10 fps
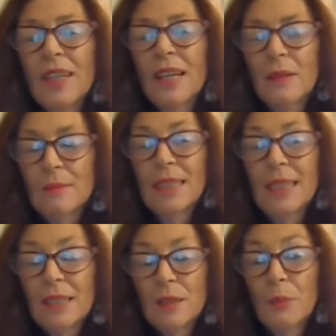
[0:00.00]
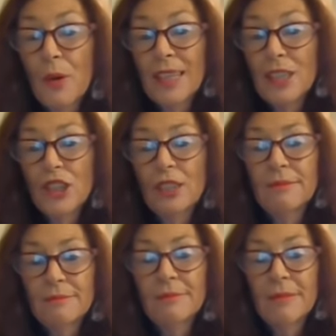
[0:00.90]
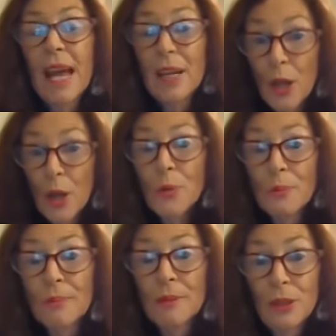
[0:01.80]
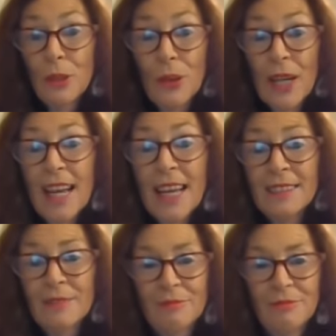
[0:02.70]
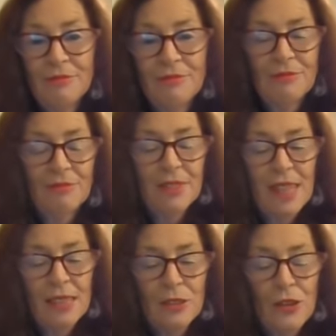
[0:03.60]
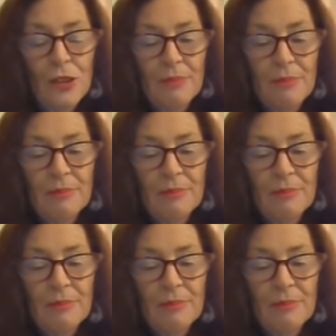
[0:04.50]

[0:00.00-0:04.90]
it comes inspiration and hope. Your card. How's Trump?